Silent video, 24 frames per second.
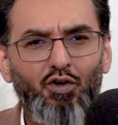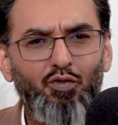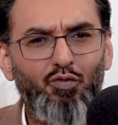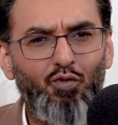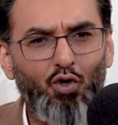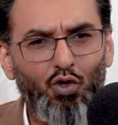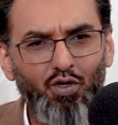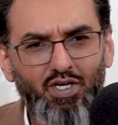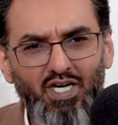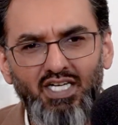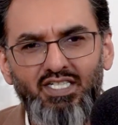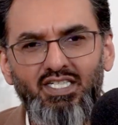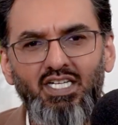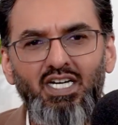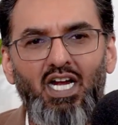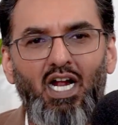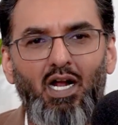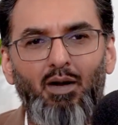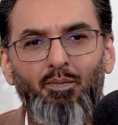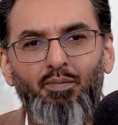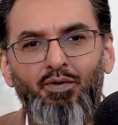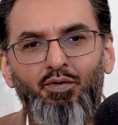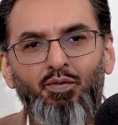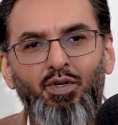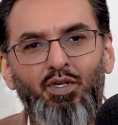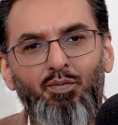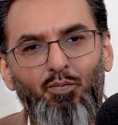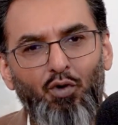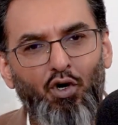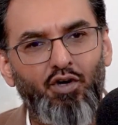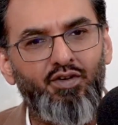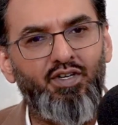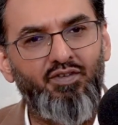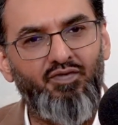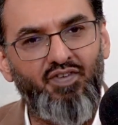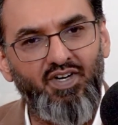rotation helps with
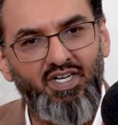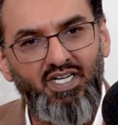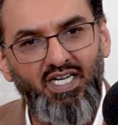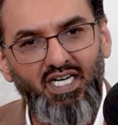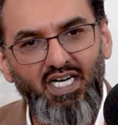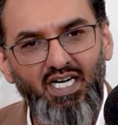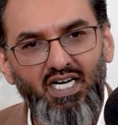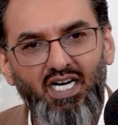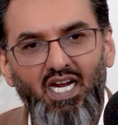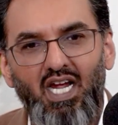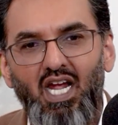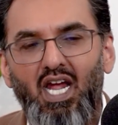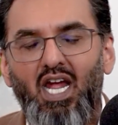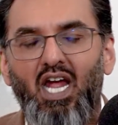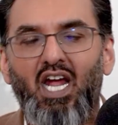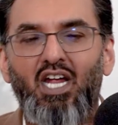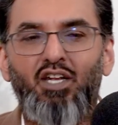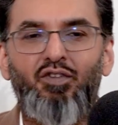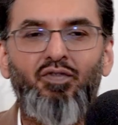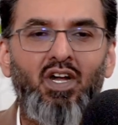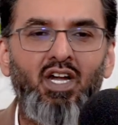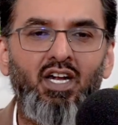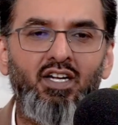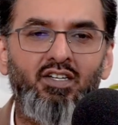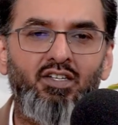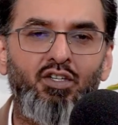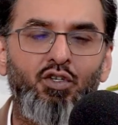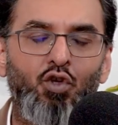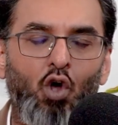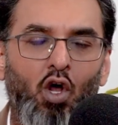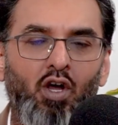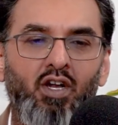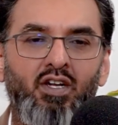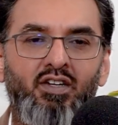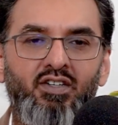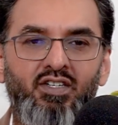project fatigue as well as
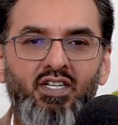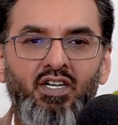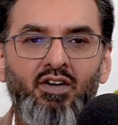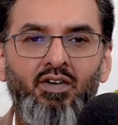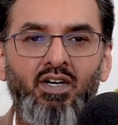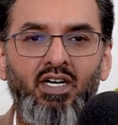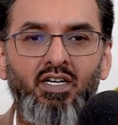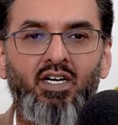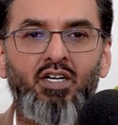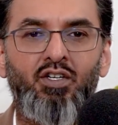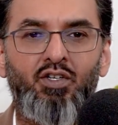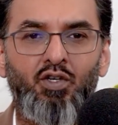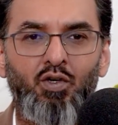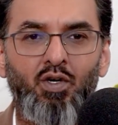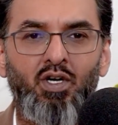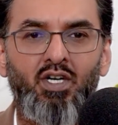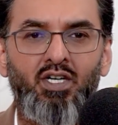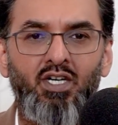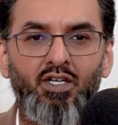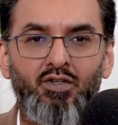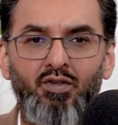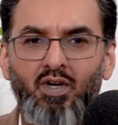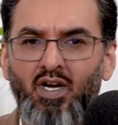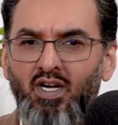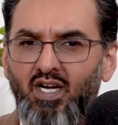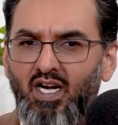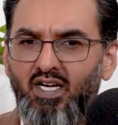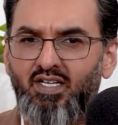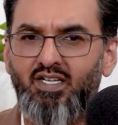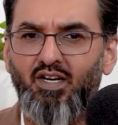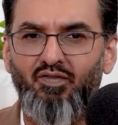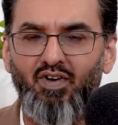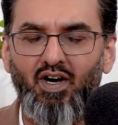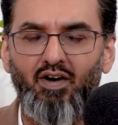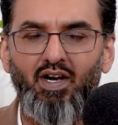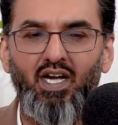knowledge sharing and continuity. So it's
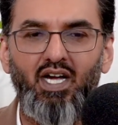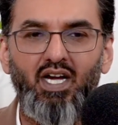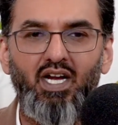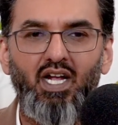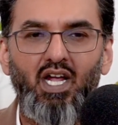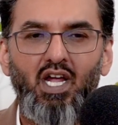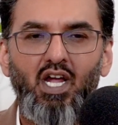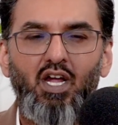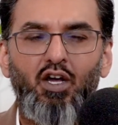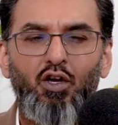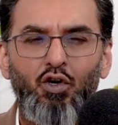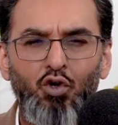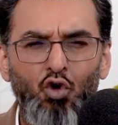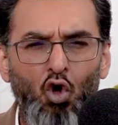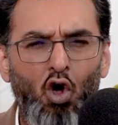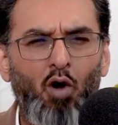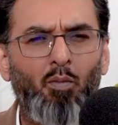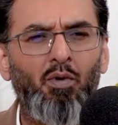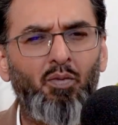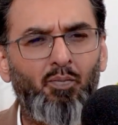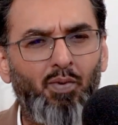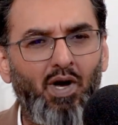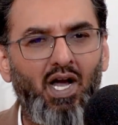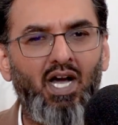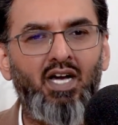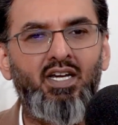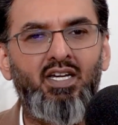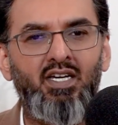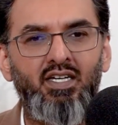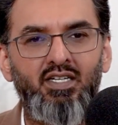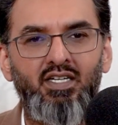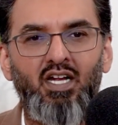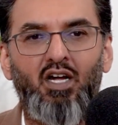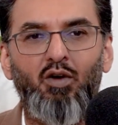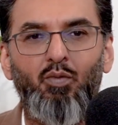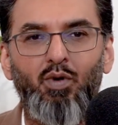a very normal
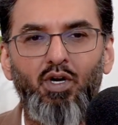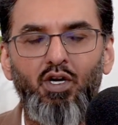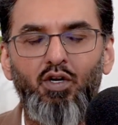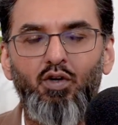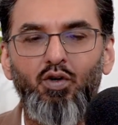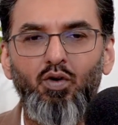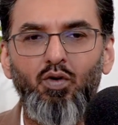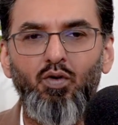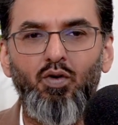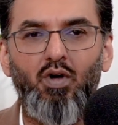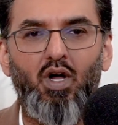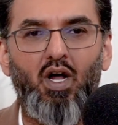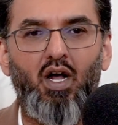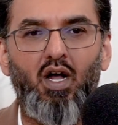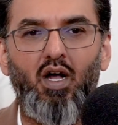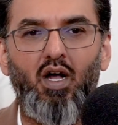practice that we do,